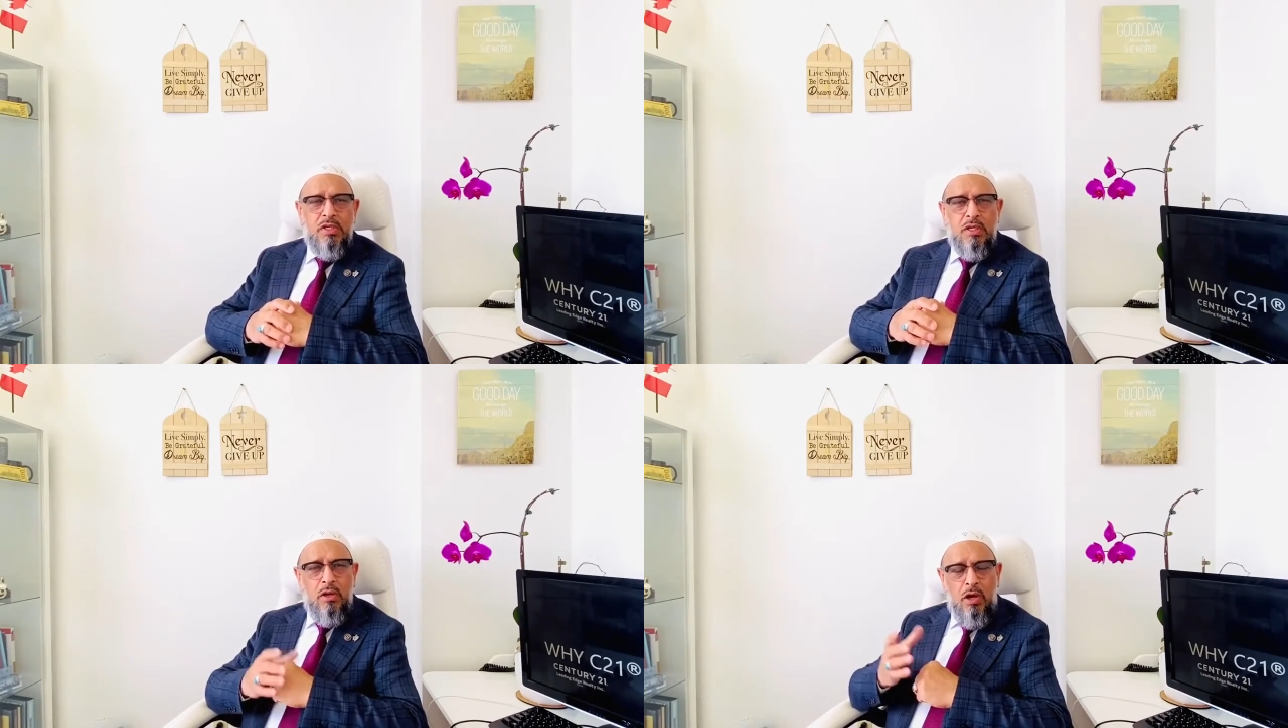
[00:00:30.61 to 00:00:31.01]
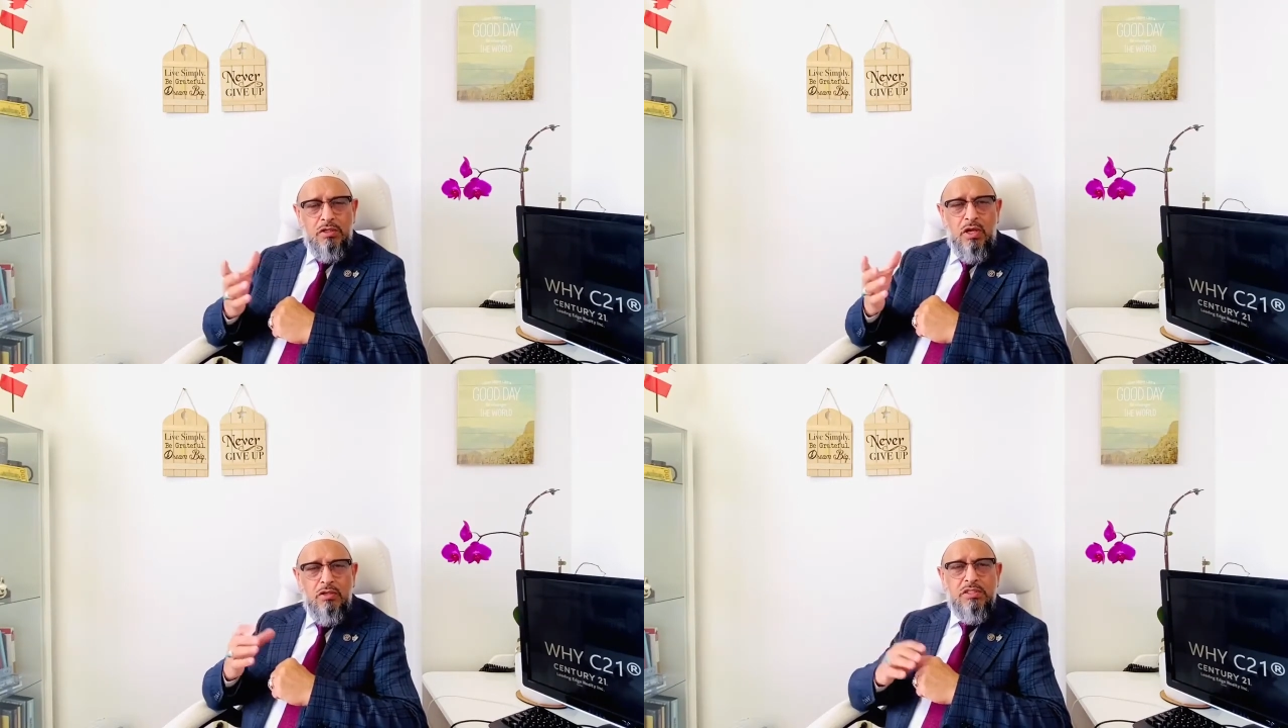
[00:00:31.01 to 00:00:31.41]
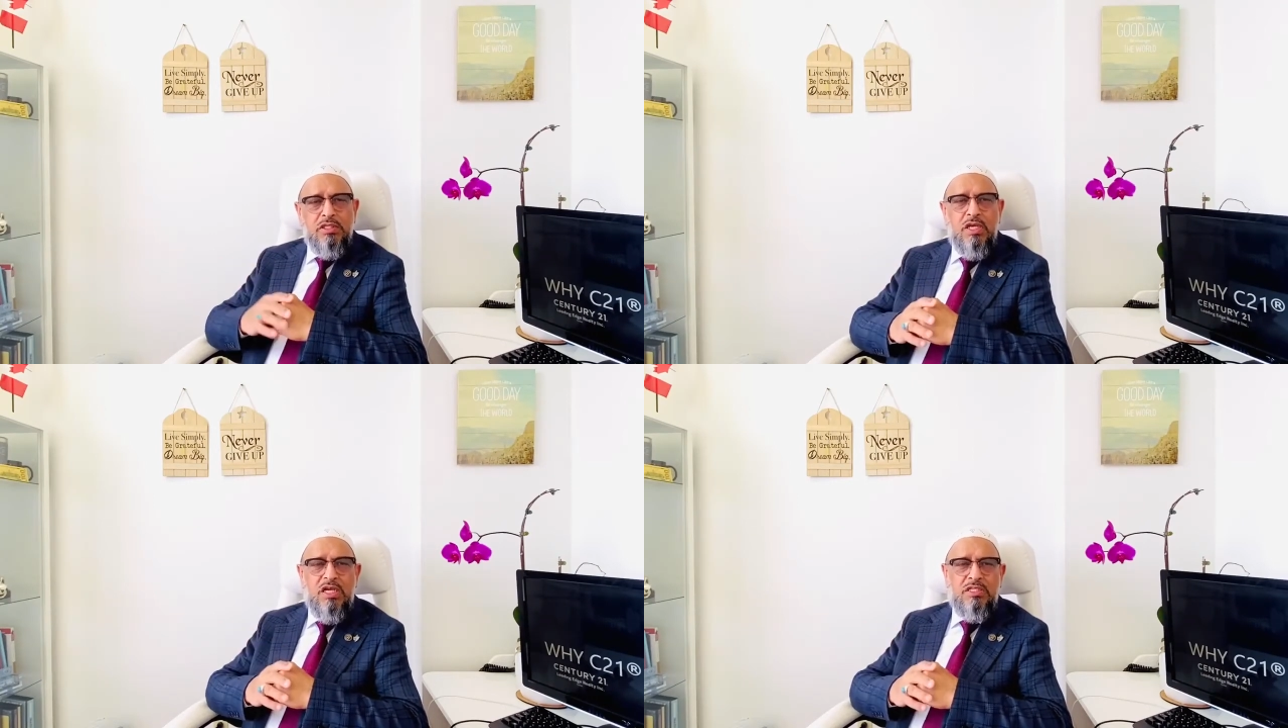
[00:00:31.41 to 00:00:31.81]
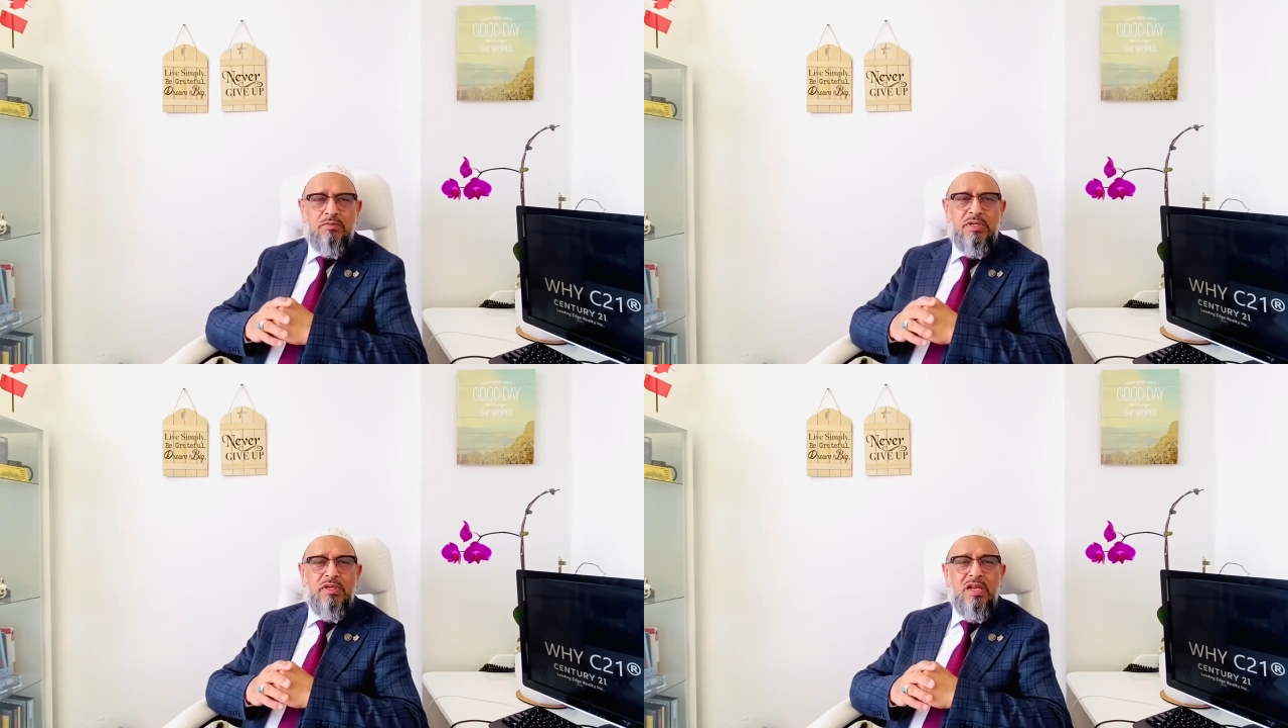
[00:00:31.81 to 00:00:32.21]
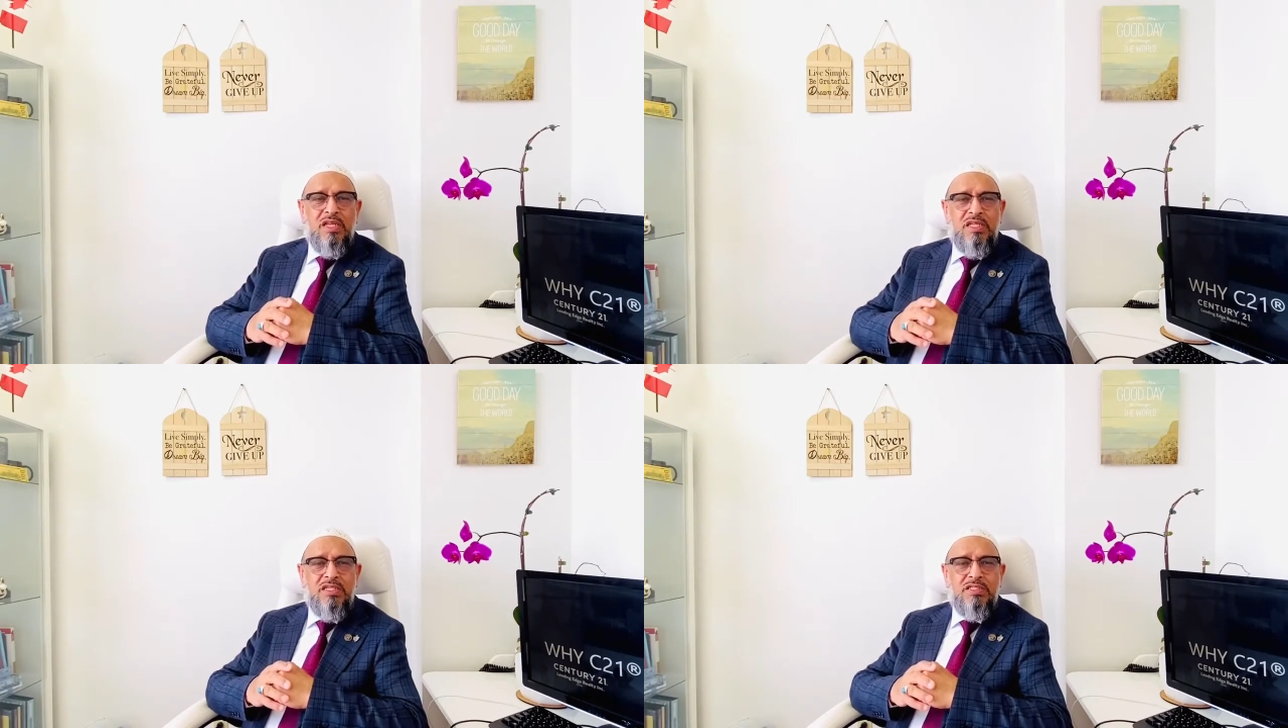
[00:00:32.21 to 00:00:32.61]
lockdowns has been
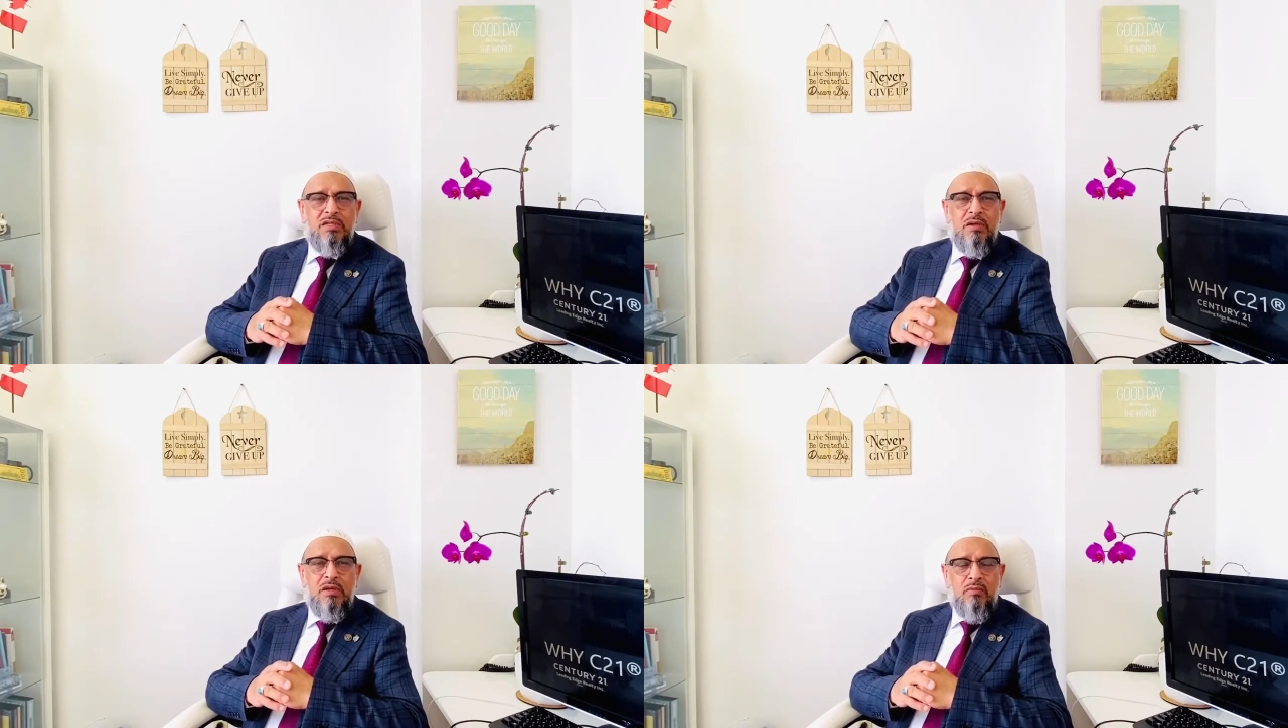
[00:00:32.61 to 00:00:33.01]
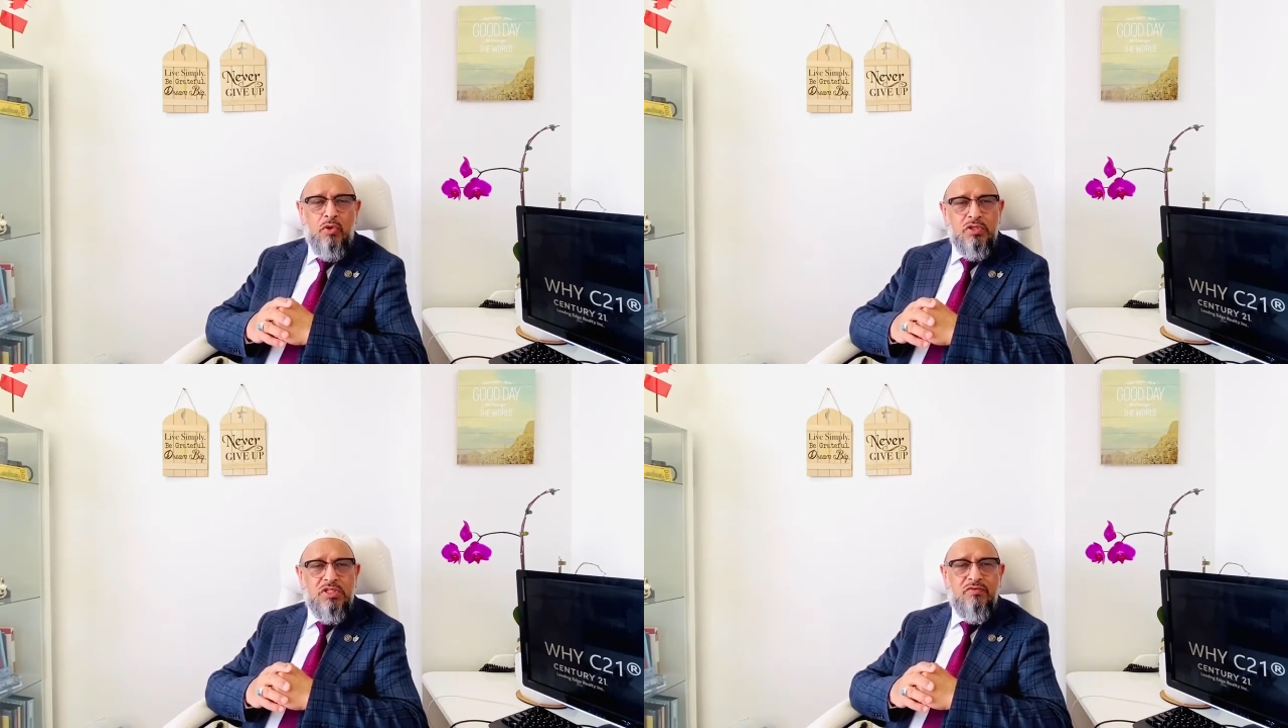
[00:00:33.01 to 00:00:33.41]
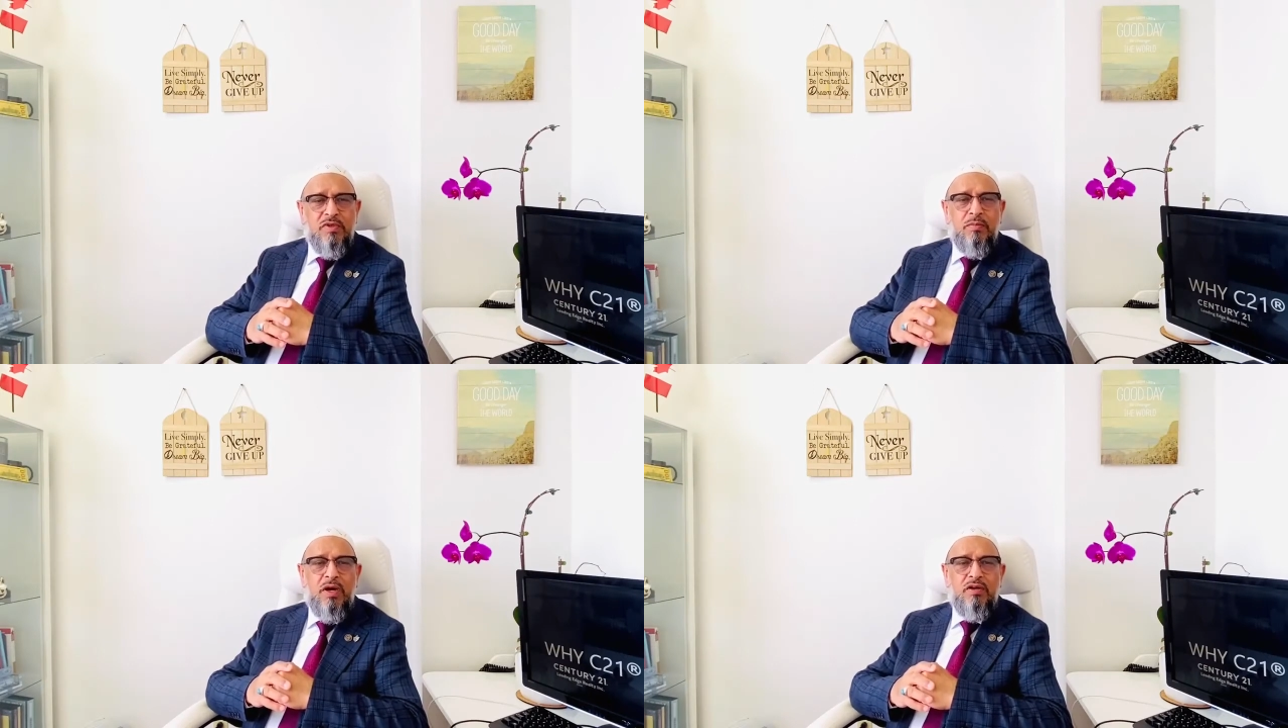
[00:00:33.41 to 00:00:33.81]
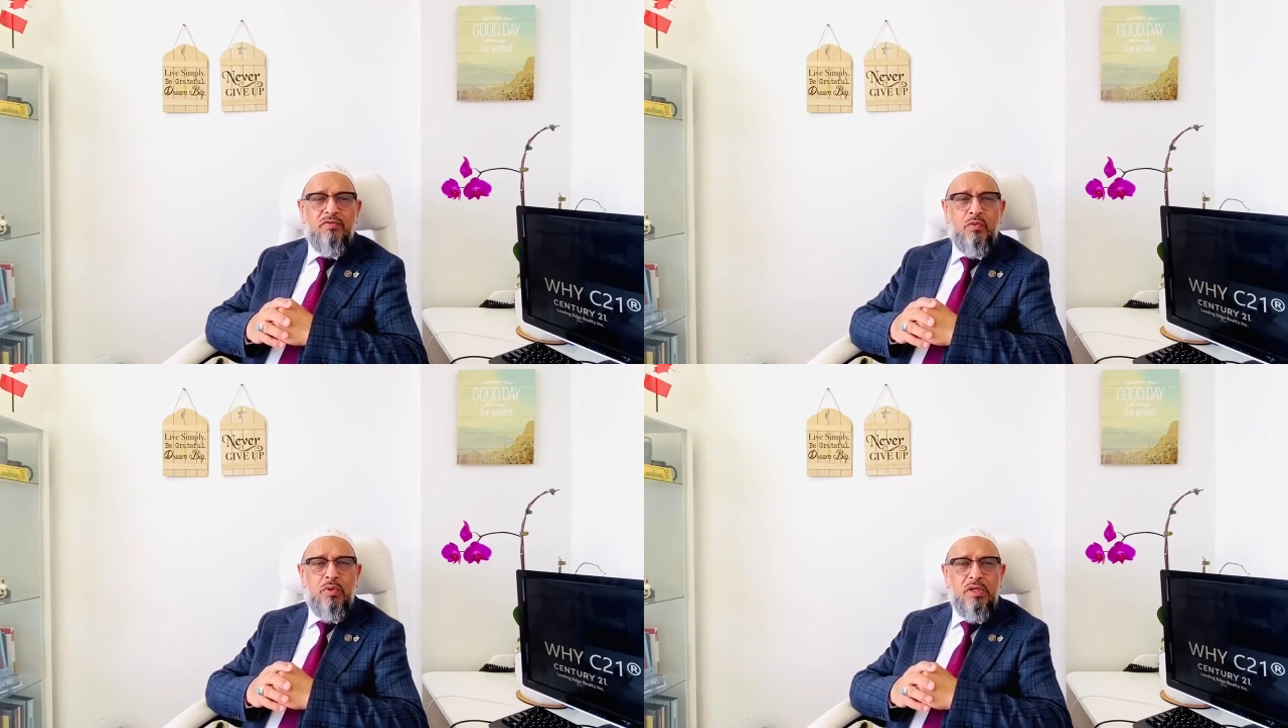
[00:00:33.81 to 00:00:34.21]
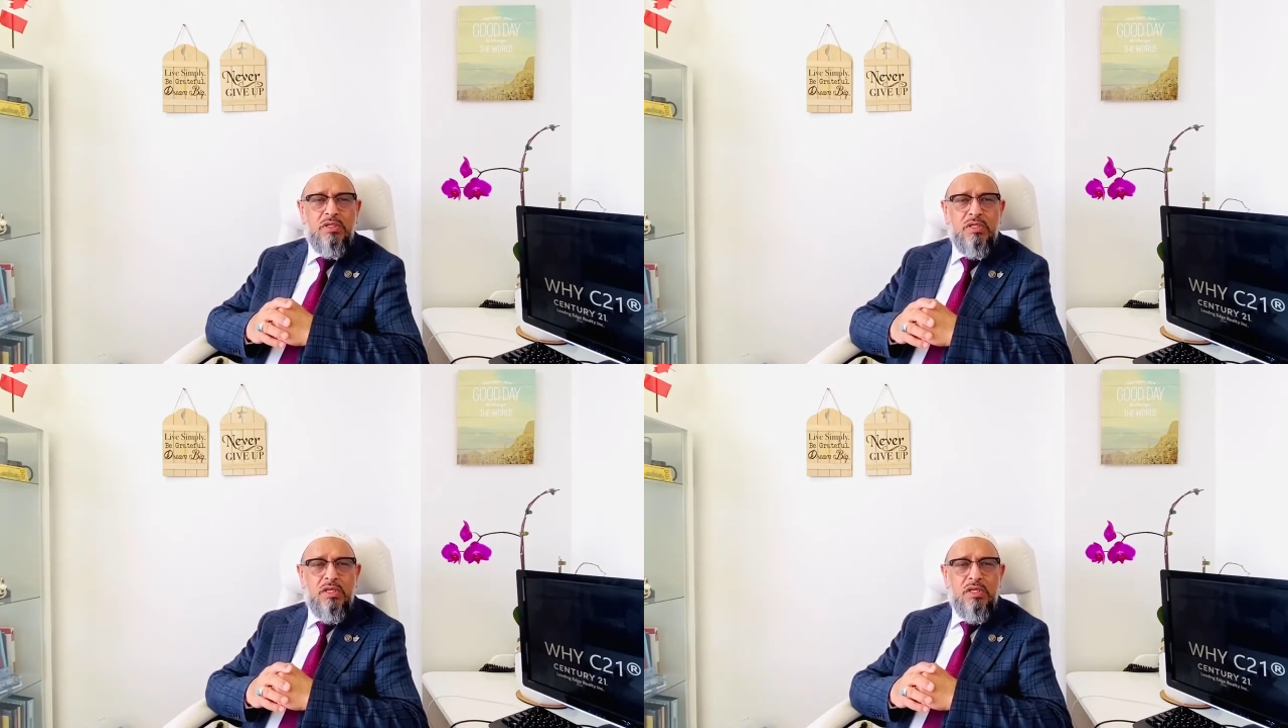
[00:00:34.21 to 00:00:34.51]
released in most of the part of the world,